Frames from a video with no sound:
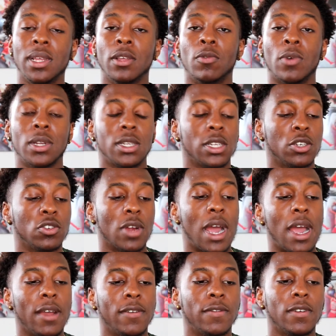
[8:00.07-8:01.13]
the one to
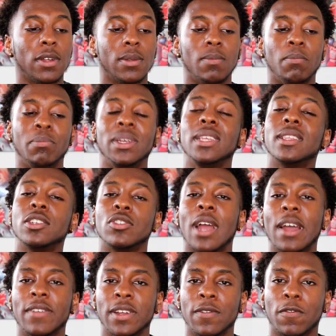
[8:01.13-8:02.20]
drive, be the
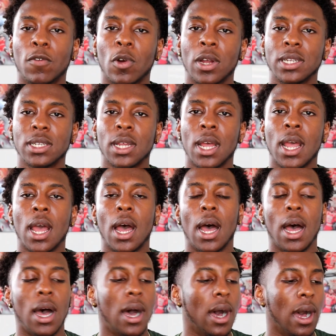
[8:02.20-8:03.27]
driving force
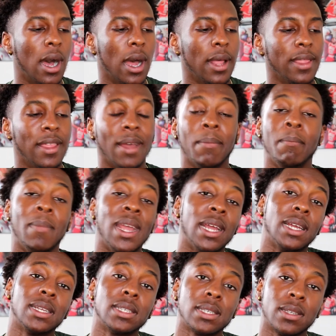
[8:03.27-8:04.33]
uh, that
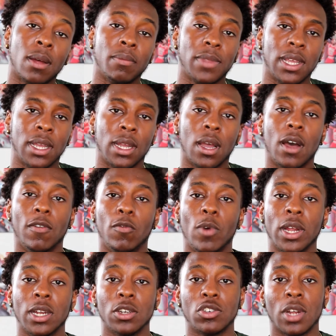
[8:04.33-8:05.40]
makes something of
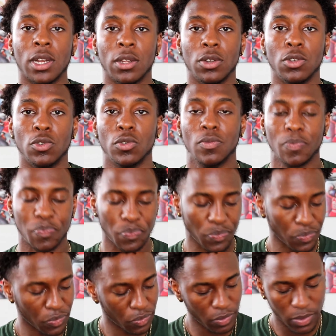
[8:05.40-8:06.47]
what you're trying to do.
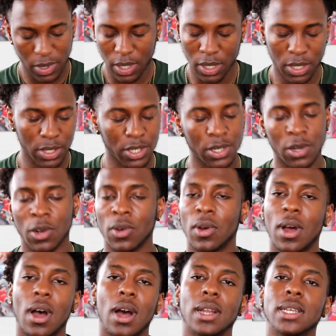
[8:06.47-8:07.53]
So
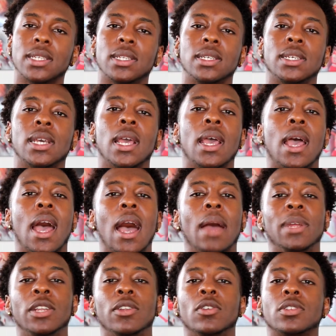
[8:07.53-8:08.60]
honestly, I
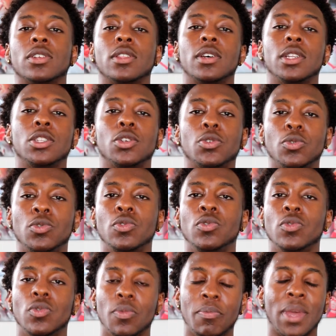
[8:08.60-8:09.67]
mean, those are the
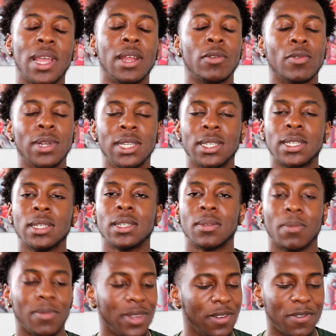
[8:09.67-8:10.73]
two main reasons,
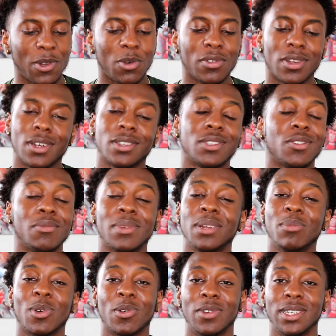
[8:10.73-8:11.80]
even though there are so many
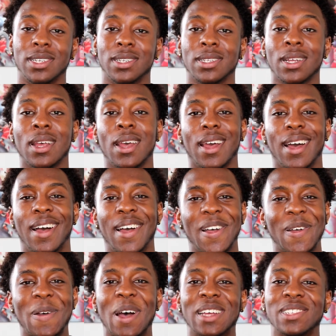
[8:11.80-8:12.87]
more reasons
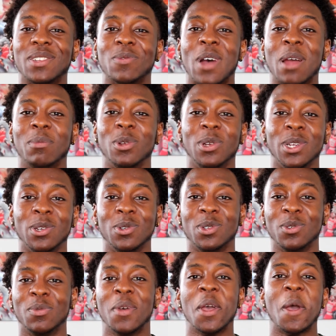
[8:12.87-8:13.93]
uh, as to why I'm doing
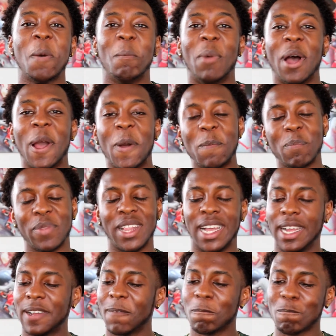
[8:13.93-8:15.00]
YouTube, but like,